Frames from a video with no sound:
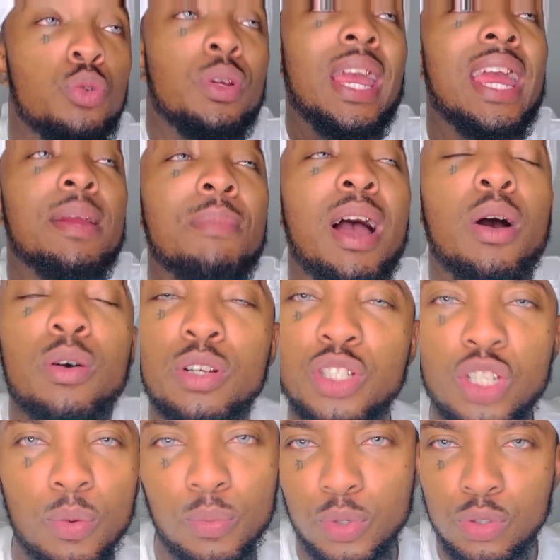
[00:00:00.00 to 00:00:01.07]
came out
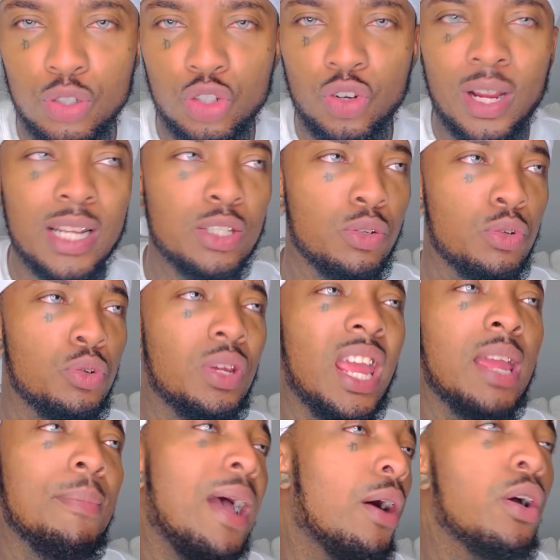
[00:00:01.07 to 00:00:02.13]
as someone who's trans, or you
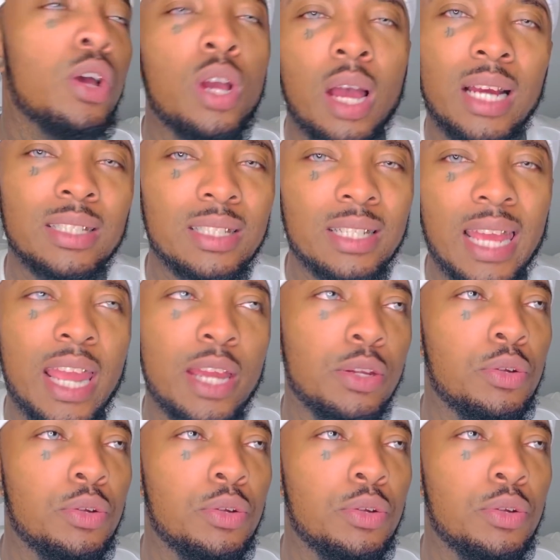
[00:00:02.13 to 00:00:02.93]
came out as gay,